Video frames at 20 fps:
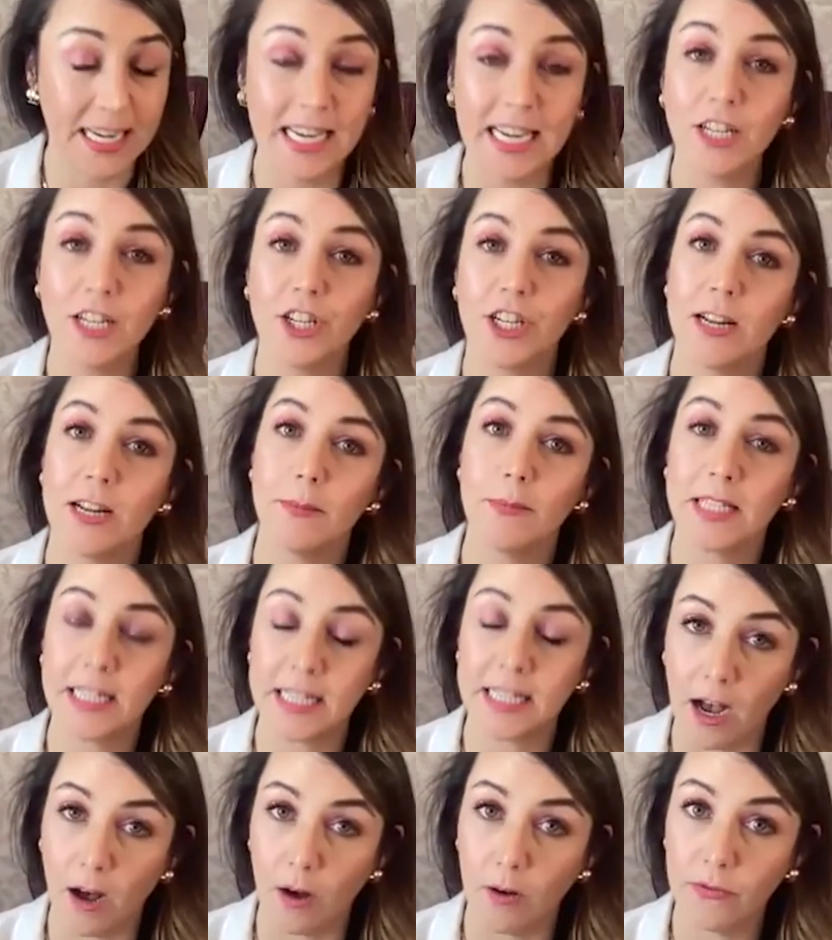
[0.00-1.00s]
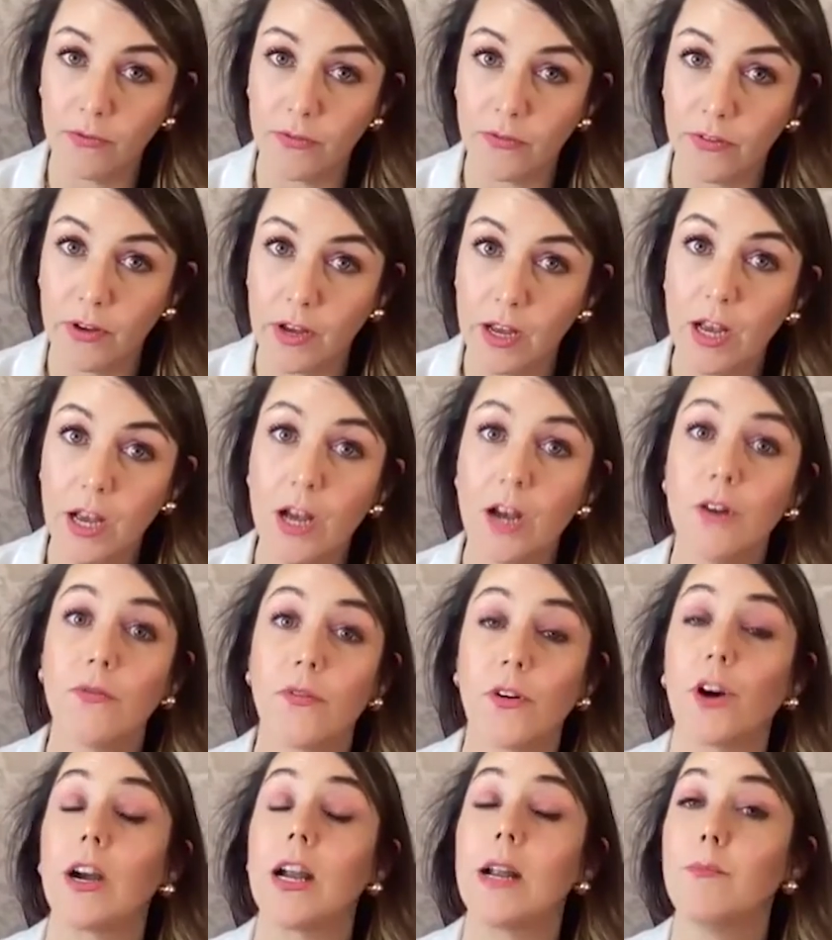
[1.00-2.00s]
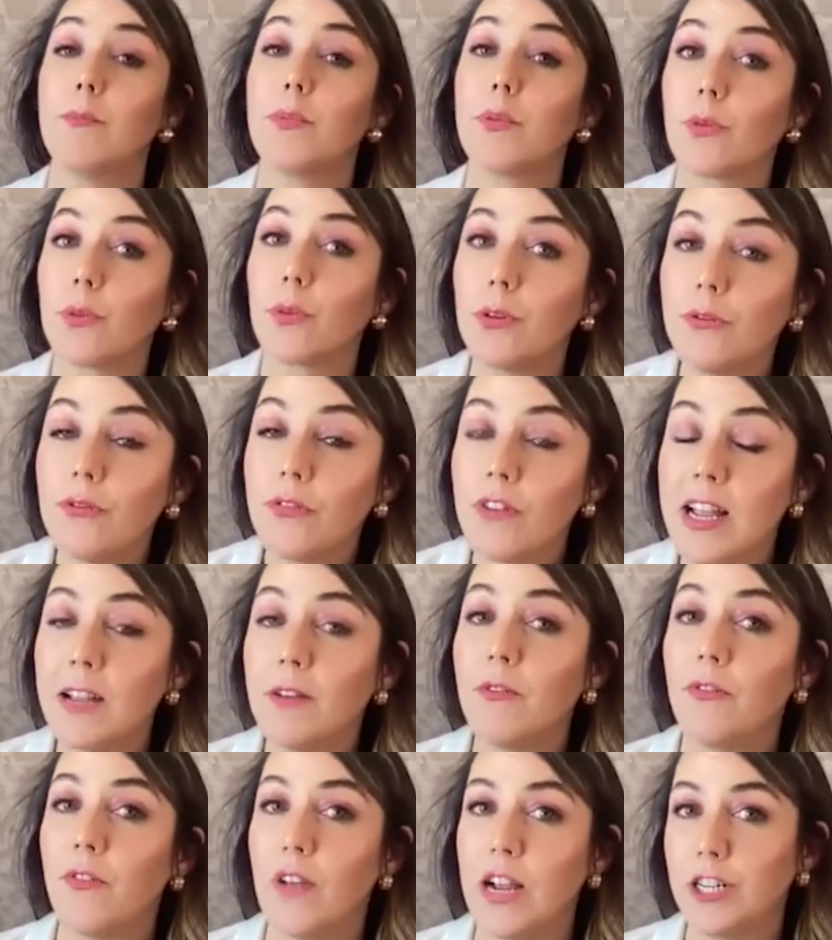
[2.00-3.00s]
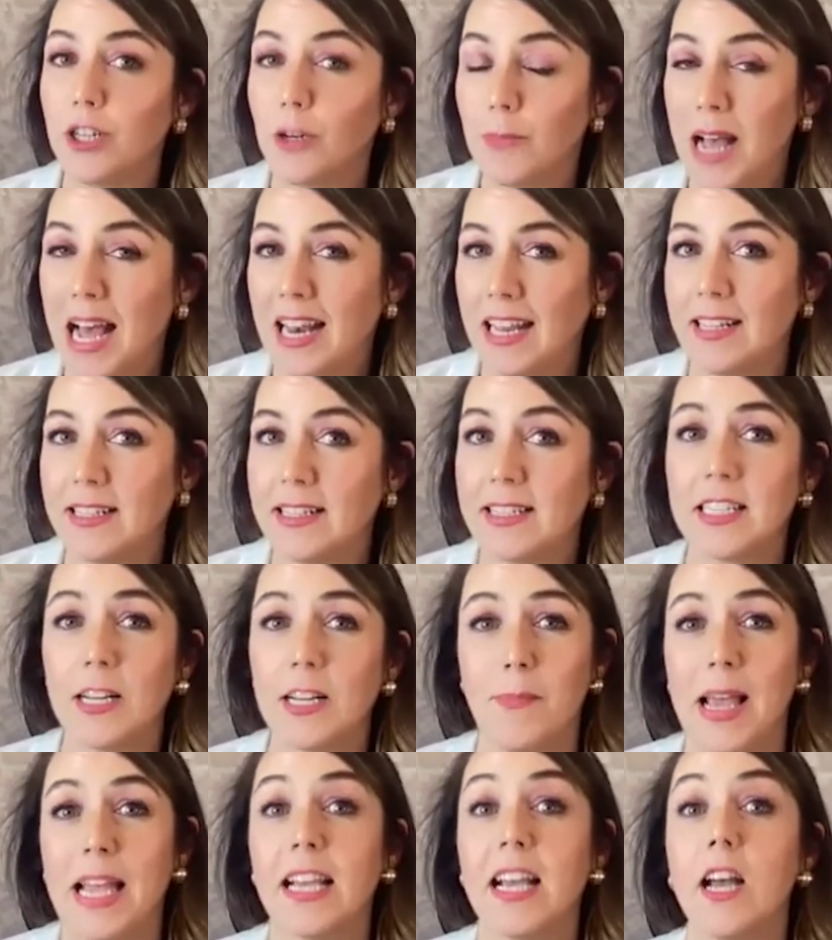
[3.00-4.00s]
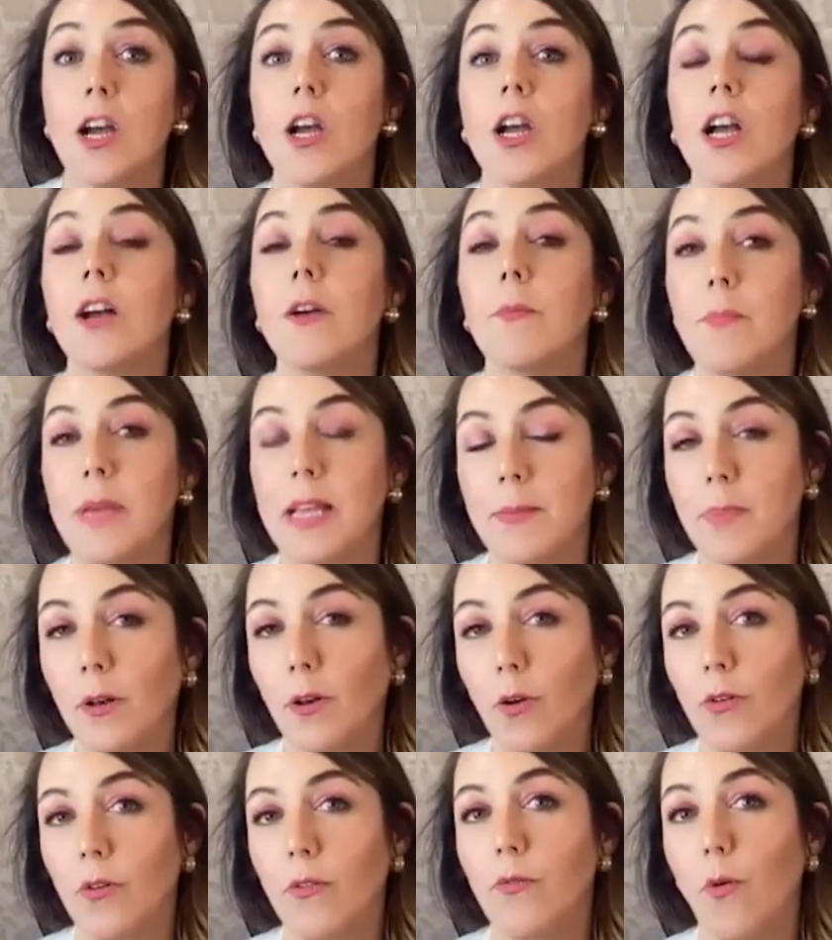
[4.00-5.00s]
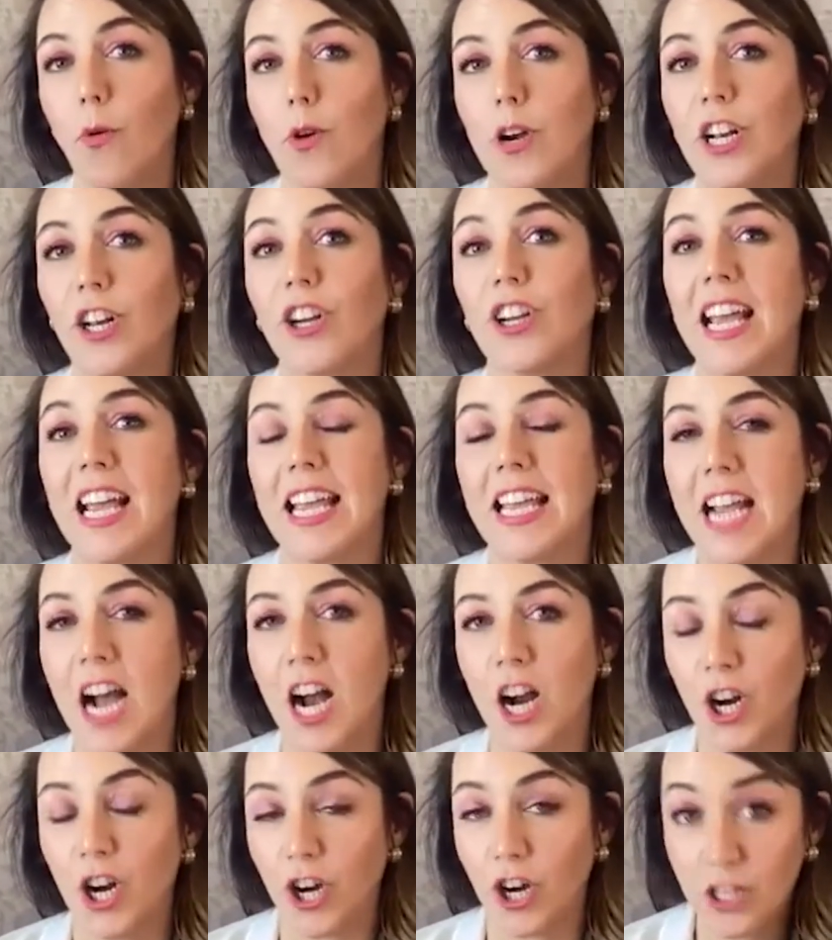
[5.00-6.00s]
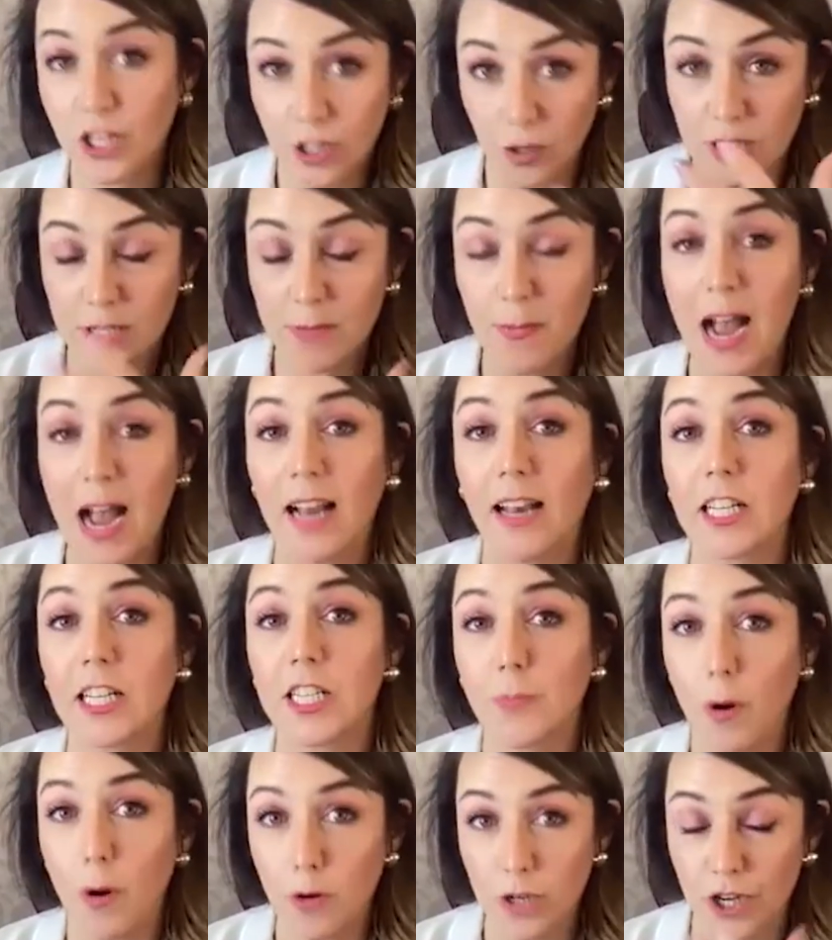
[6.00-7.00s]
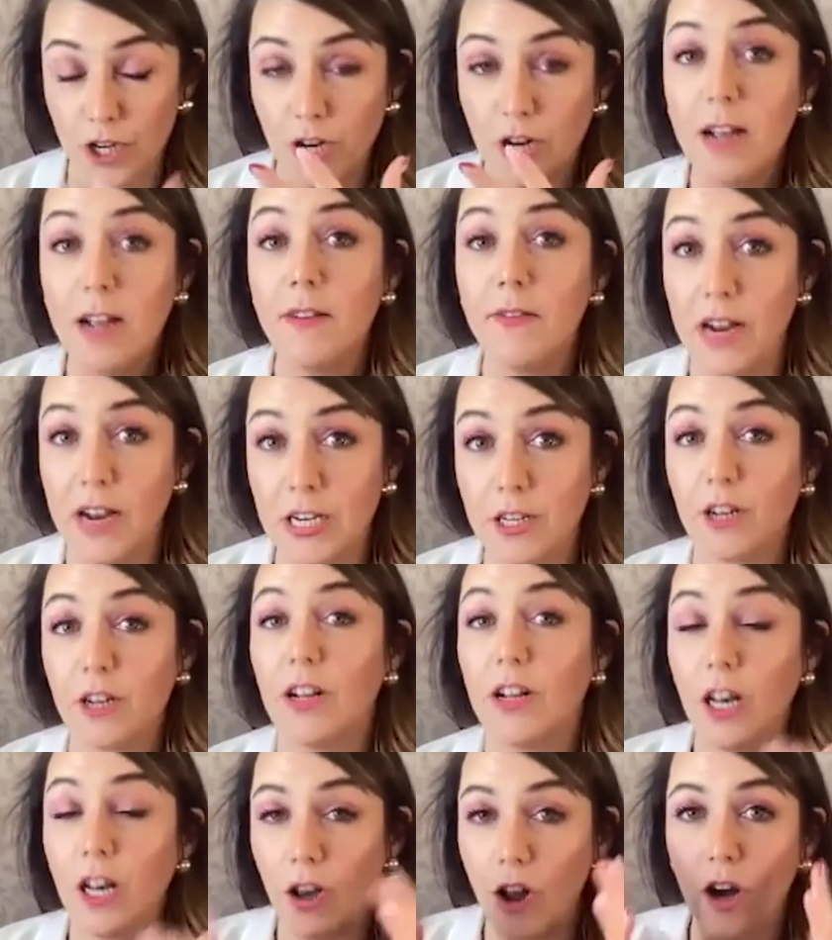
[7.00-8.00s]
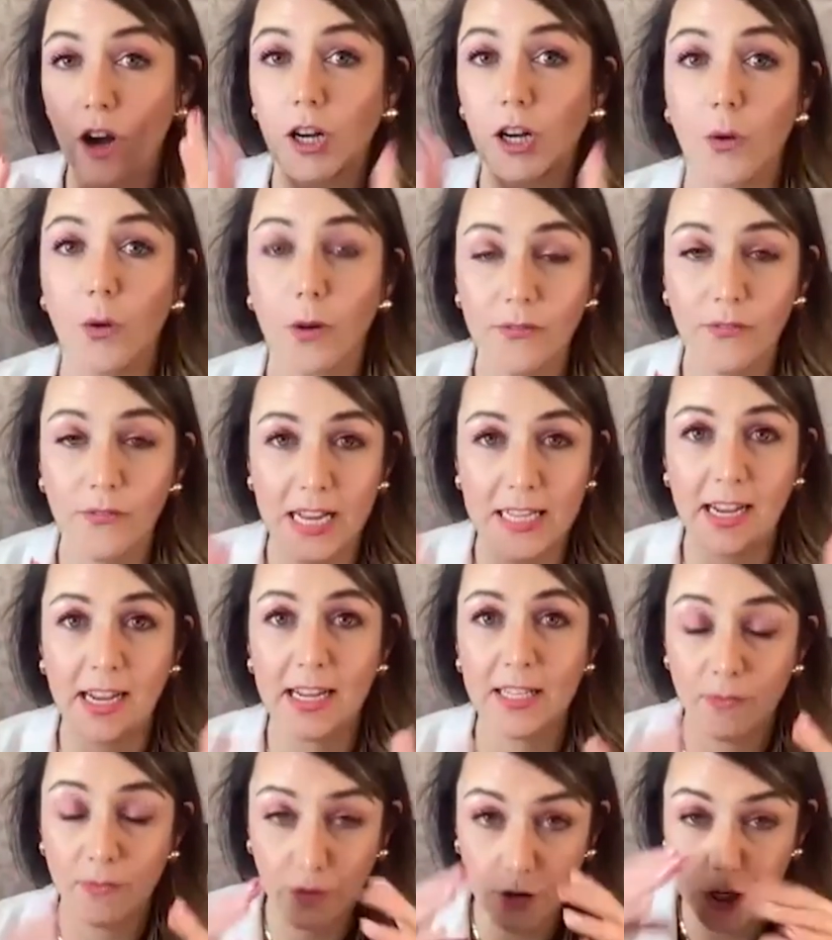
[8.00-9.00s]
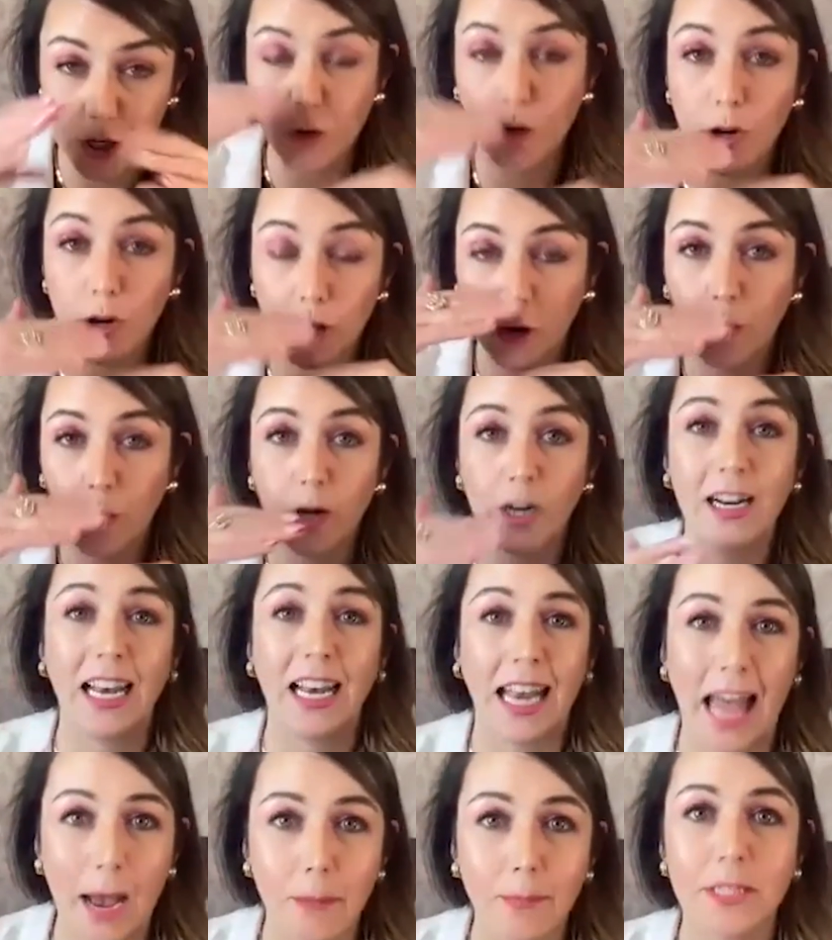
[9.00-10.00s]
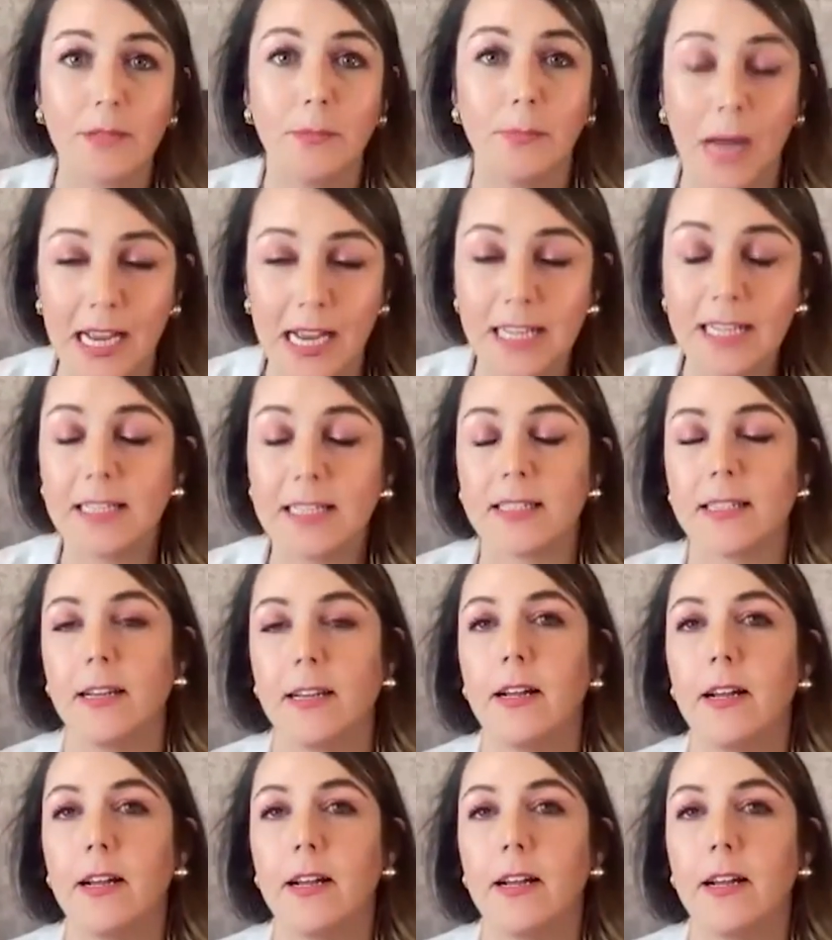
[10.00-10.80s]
niched himself for improving facial balance to make people over 40 look younger. So smile, exposure, facial, long lower face heights for short, lower collapsed bites.